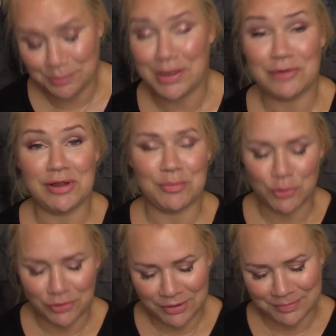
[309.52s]
Berry
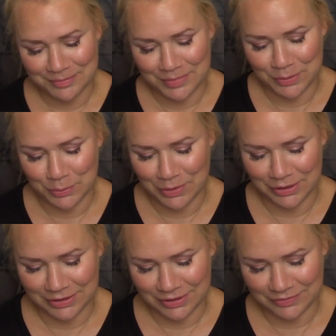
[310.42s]
Amore. Why
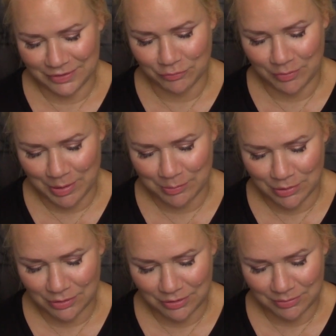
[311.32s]
can't I
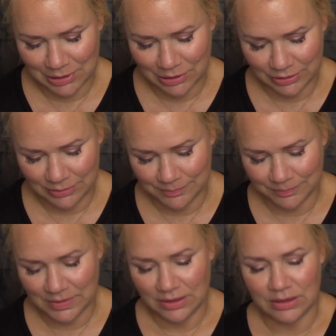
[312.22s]
remember Milani?
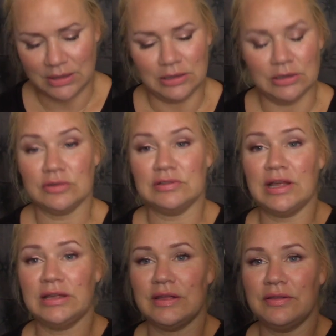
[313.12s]
Looks
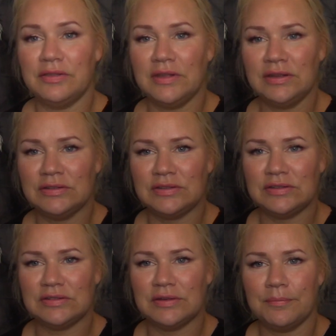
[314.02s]
like
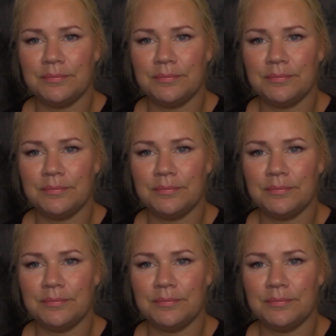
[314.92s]
this.